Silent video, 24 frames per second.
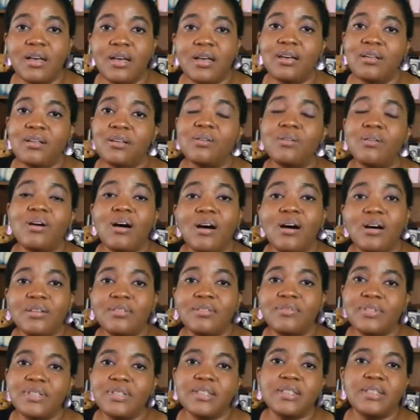Now, all of
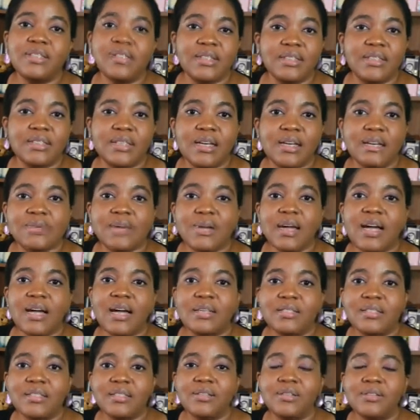these things that we're
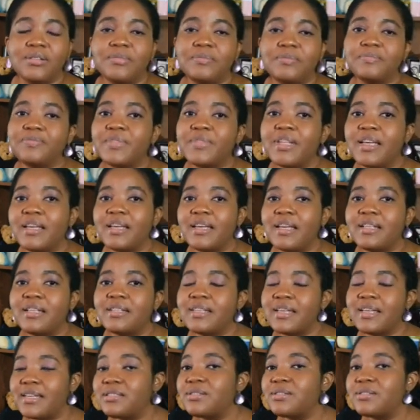asking you, they
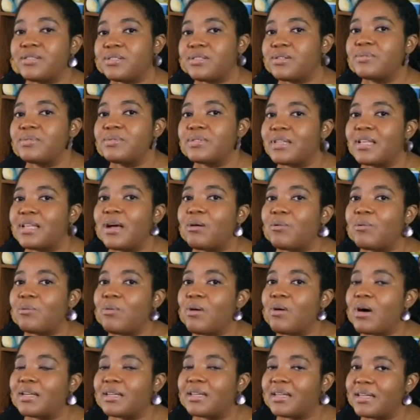get us down to that
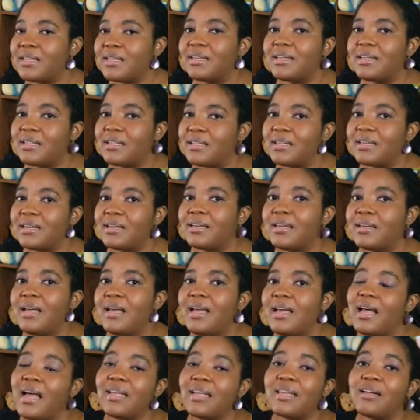one key thing,
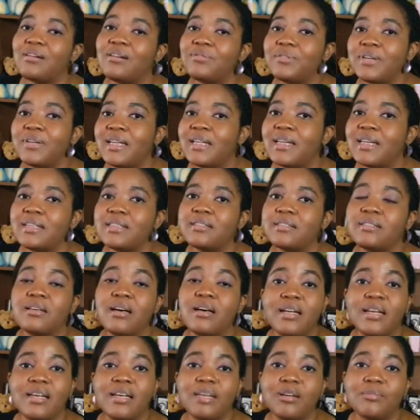and that really is
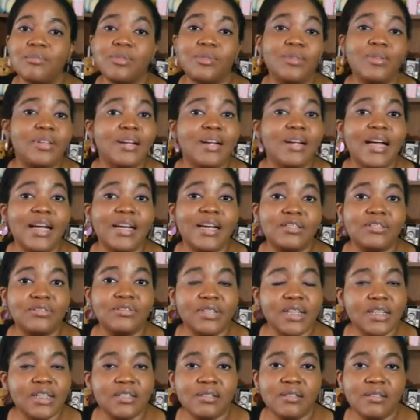talking about their
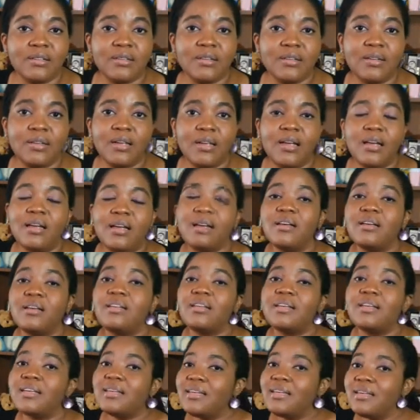hydration. The
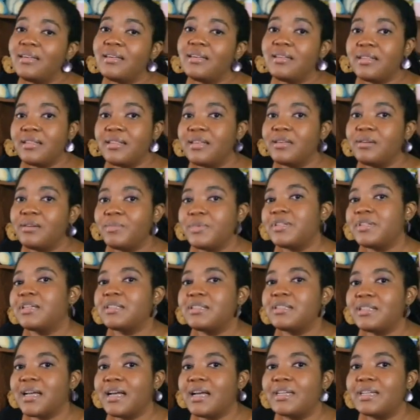key thing when your
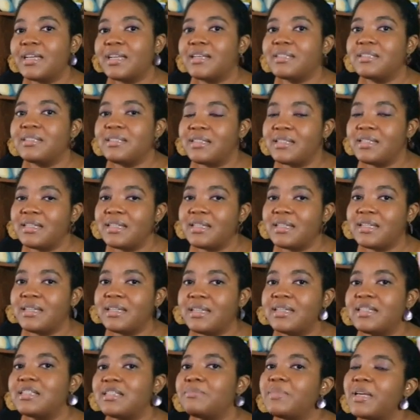child has GE
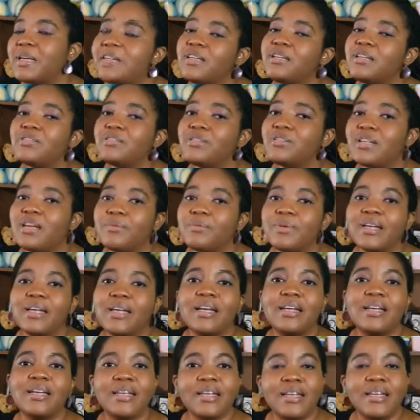is making sure that we can
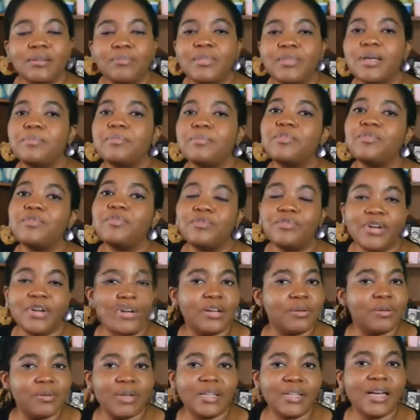keep them very
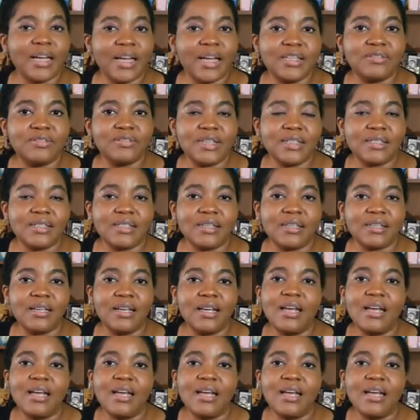well hydrated.